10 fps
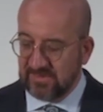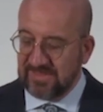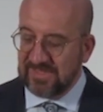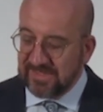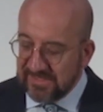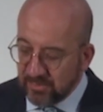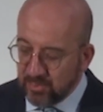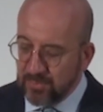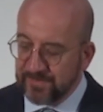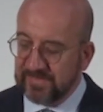The
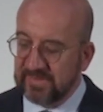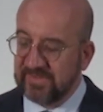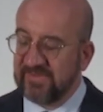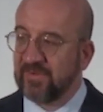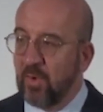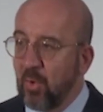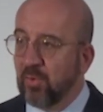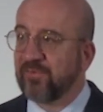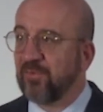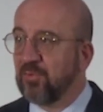EU is
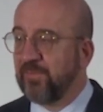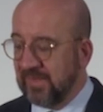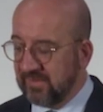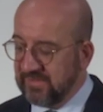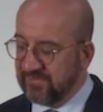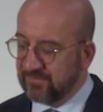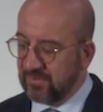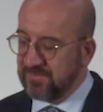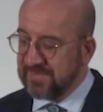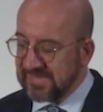also building
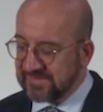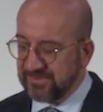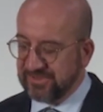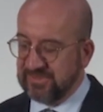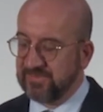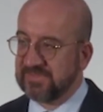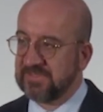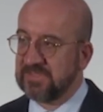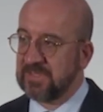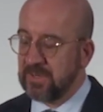strong partnerships
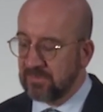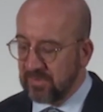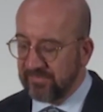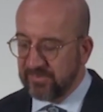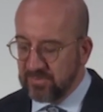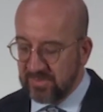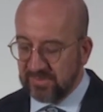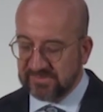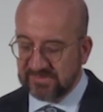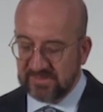around the
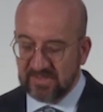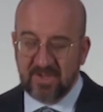world.